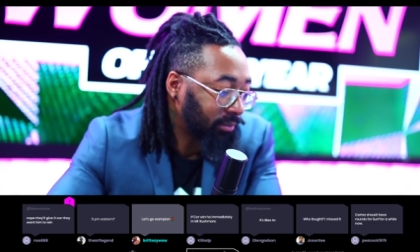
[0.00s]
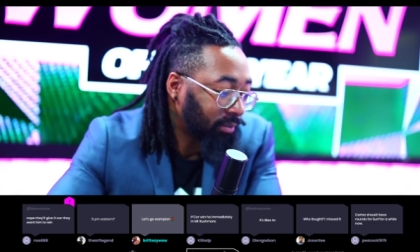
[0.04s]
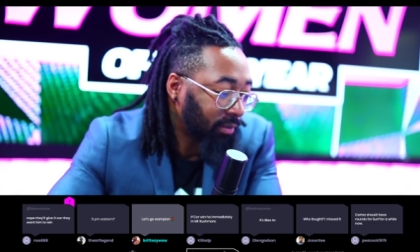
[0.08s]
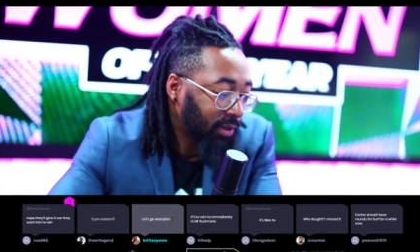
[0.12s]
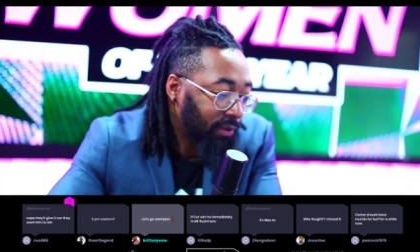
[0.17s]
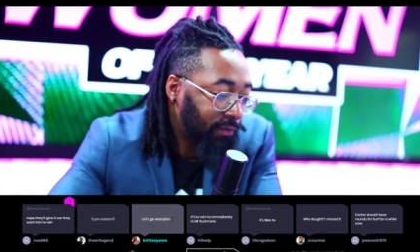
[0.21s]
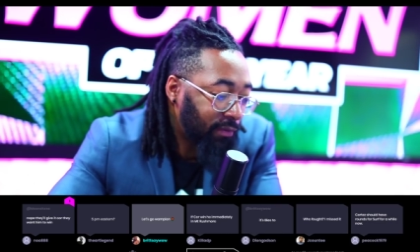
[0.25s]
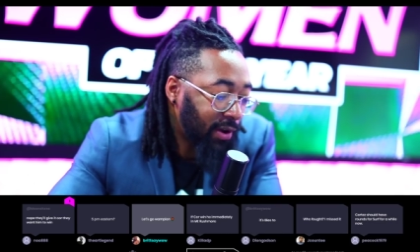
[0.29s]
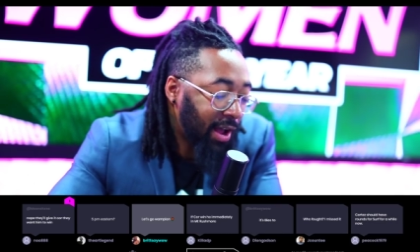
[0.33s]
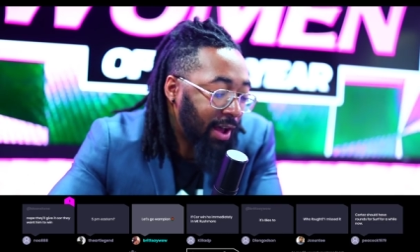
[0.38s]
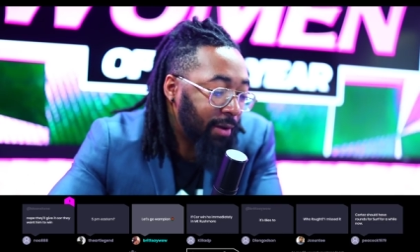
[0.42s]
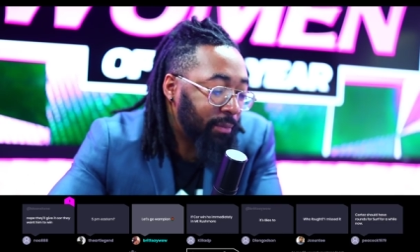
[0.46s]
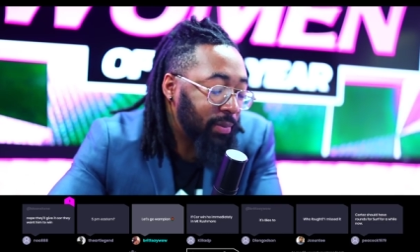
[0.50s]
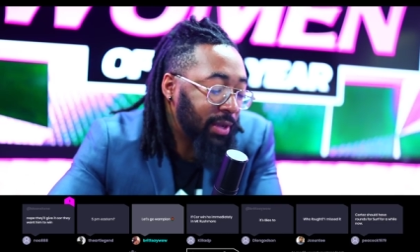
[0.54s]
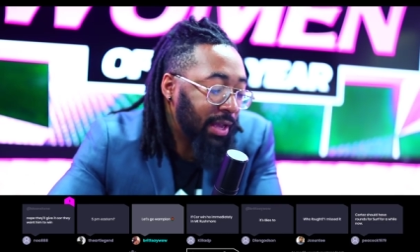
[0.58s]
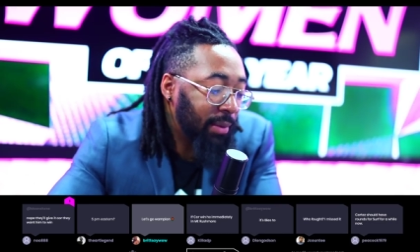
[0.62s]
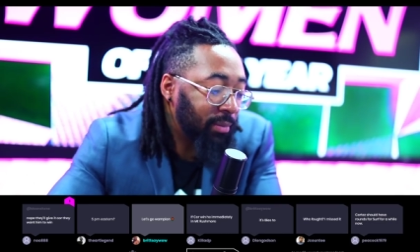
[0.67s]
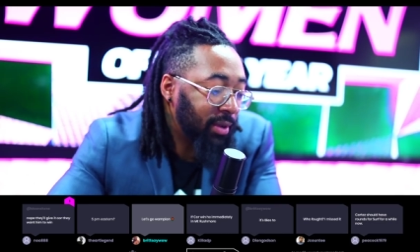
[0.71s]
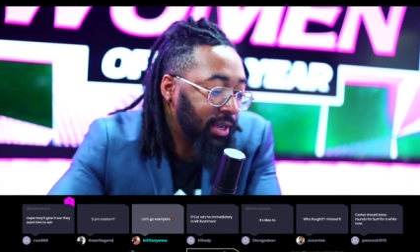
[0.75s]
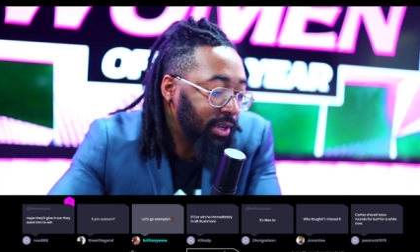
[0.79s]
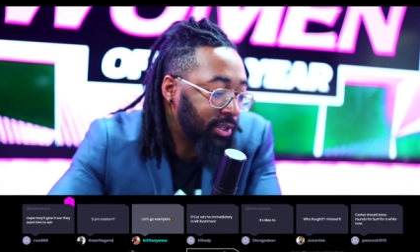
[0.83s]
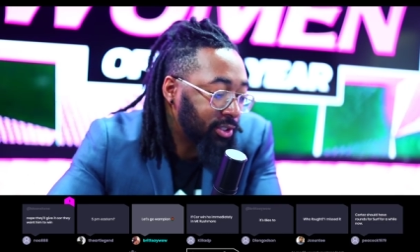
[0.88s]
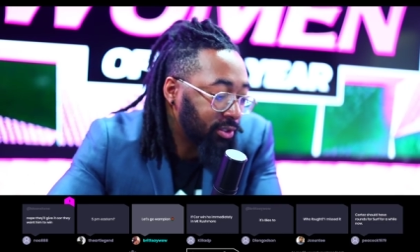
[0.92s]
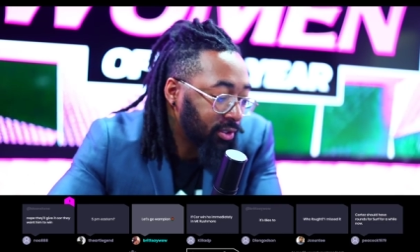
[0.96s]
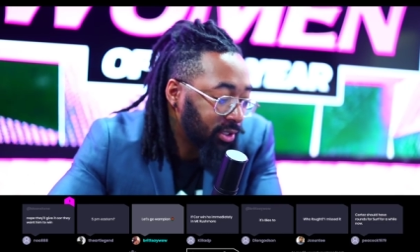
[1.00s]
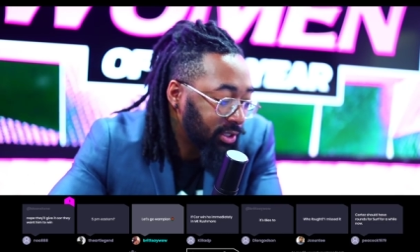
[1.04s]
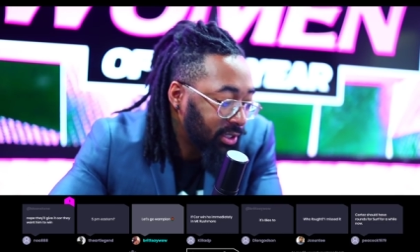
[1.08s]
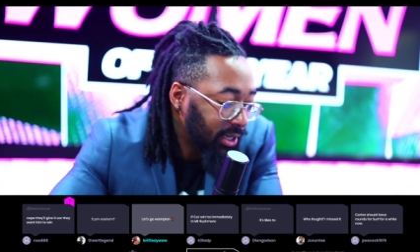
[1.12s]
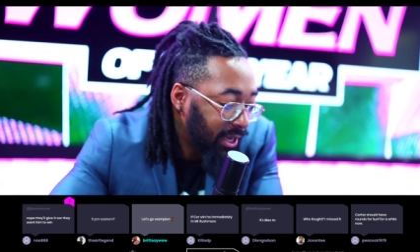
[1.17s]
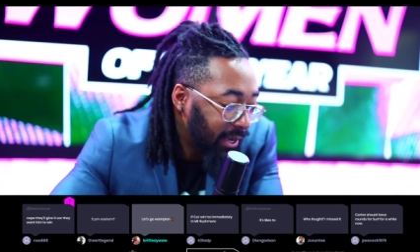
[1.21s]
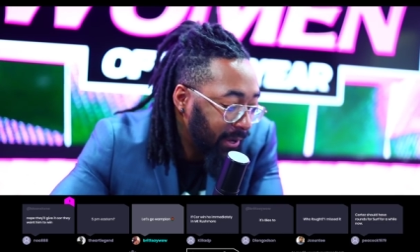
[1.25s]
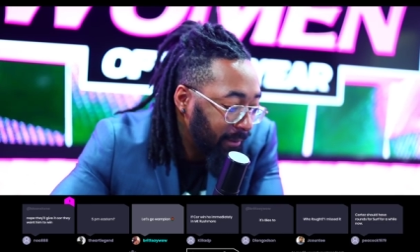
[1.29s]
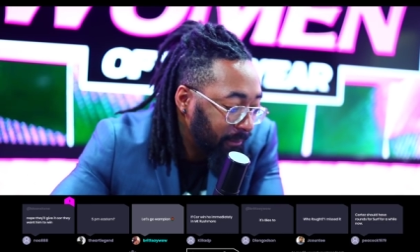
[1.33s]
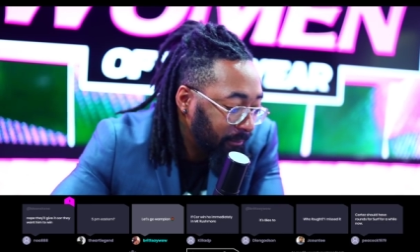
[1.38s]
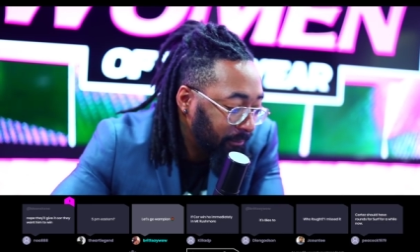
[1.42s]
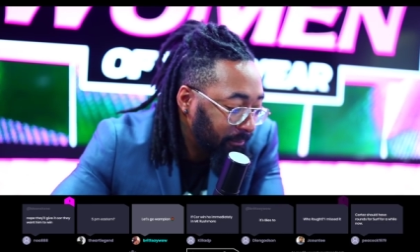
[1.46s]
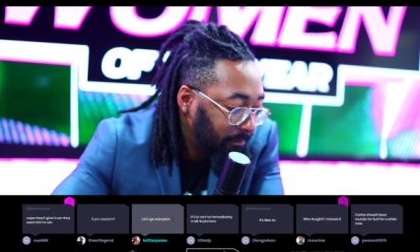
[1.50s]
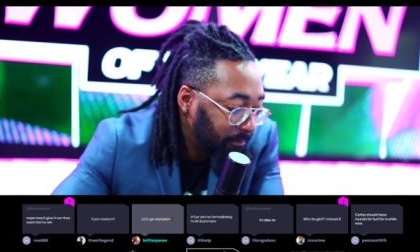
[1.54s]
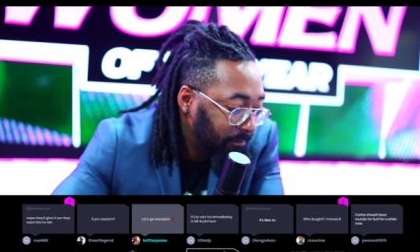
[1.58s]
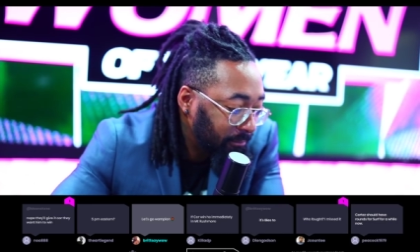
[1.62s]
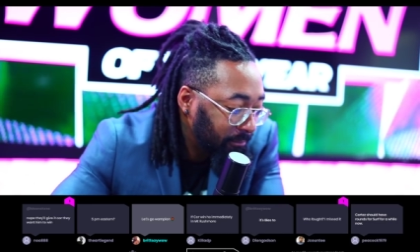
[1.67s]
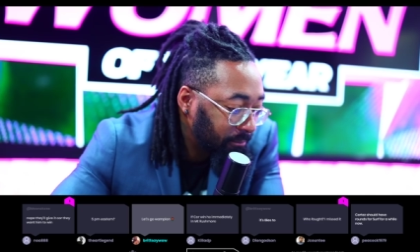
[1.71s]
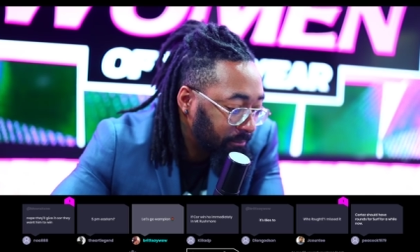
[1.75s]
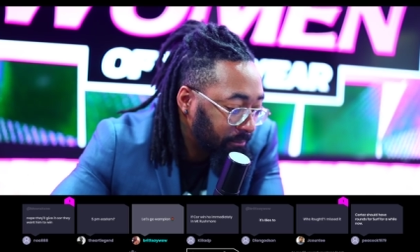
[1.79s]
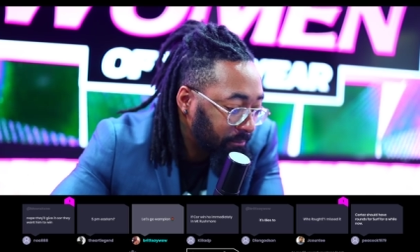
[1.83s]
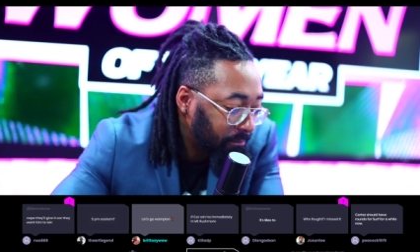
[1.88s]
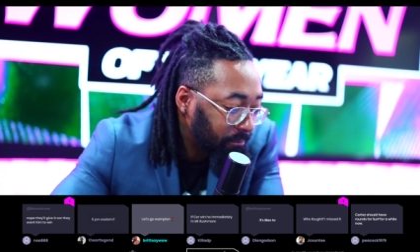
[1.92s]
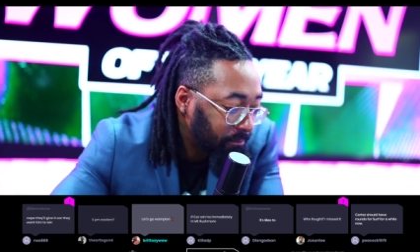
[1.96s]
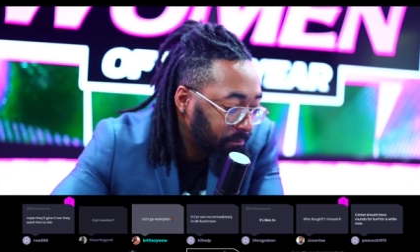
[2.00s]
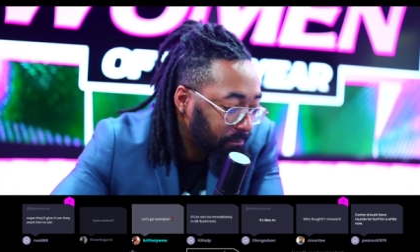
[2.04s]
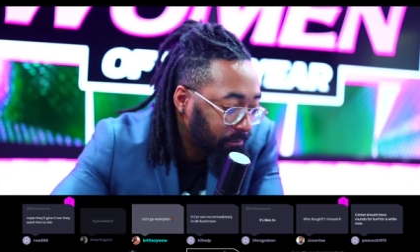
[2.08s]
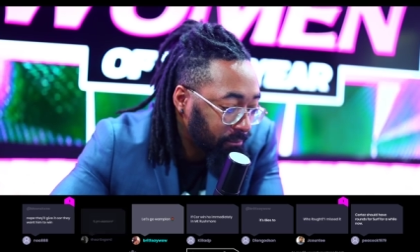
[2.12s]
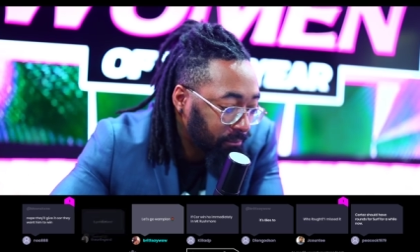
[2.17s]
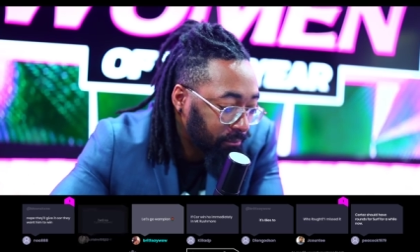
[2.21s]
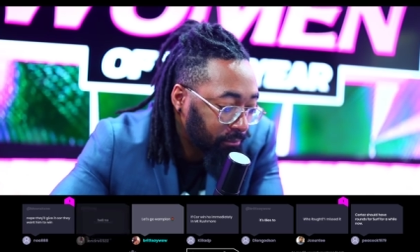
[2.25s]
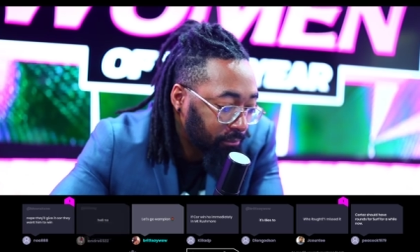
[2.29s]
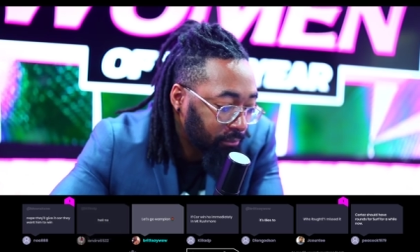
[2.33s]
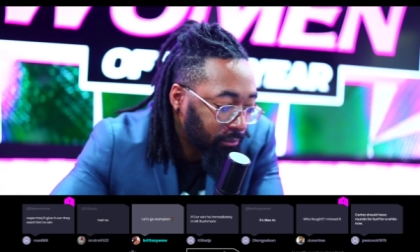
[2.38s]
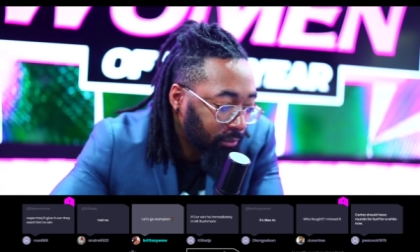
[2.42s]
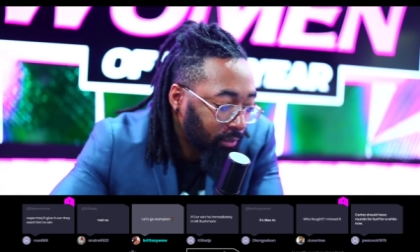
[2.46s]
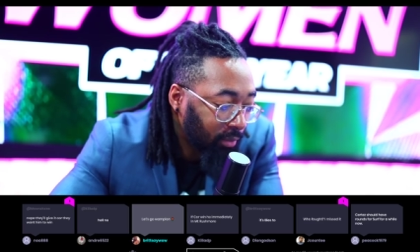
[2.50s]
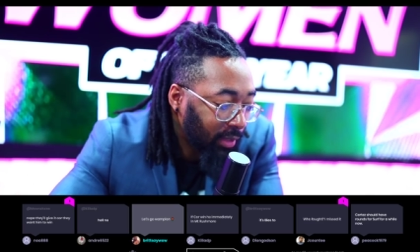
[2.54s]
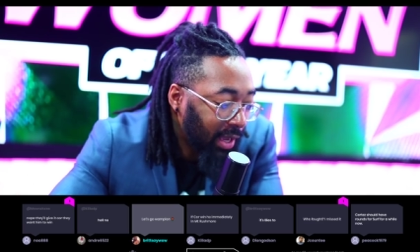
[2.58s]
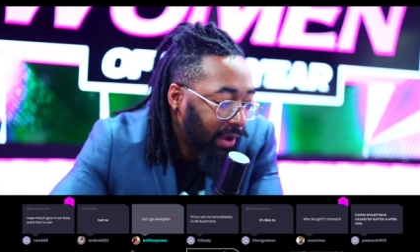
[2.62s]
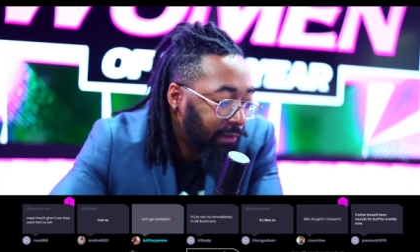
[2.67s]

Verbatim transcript: 5 p.m. Eastern time. I